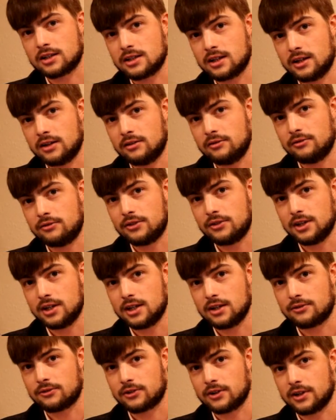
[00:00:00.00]
of the
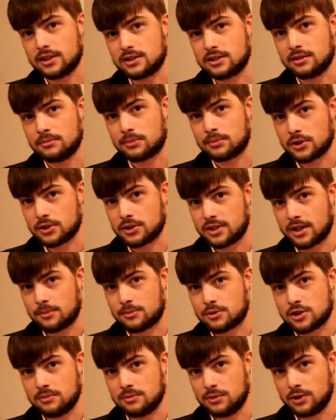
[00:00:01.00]
difference in
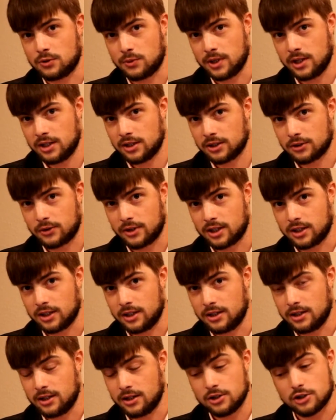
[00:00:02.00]
perception between Hillary
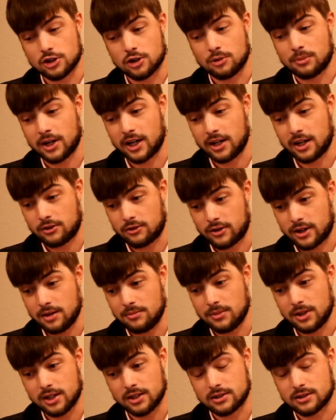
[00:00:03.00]
Clinton and Joe Biden, right?
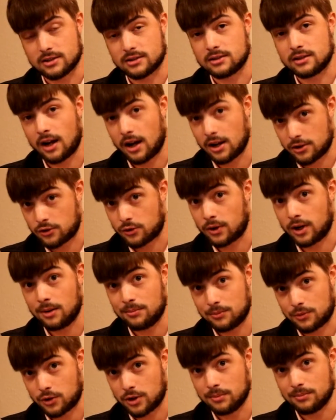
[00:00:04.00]
Because it's not
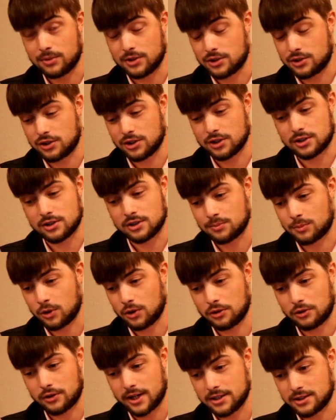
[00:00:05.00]
Trump. Trump is just as
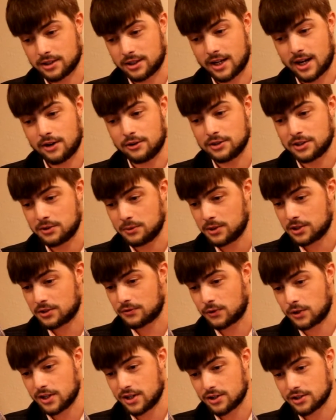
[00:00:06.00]
polarizing now as he was
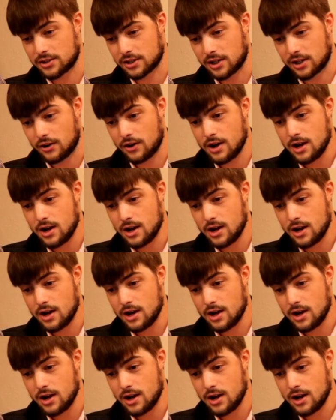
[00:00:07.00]
4 years ago.